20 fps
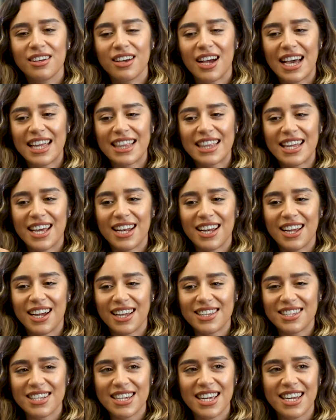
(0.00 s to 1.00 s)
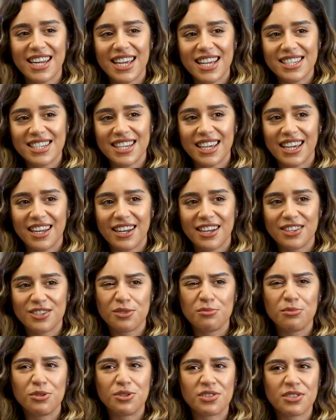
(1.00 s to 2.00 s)
and then I turned 18, I'd
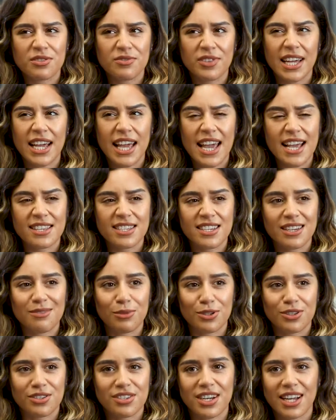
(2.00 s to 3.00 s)
done music for like 18 months,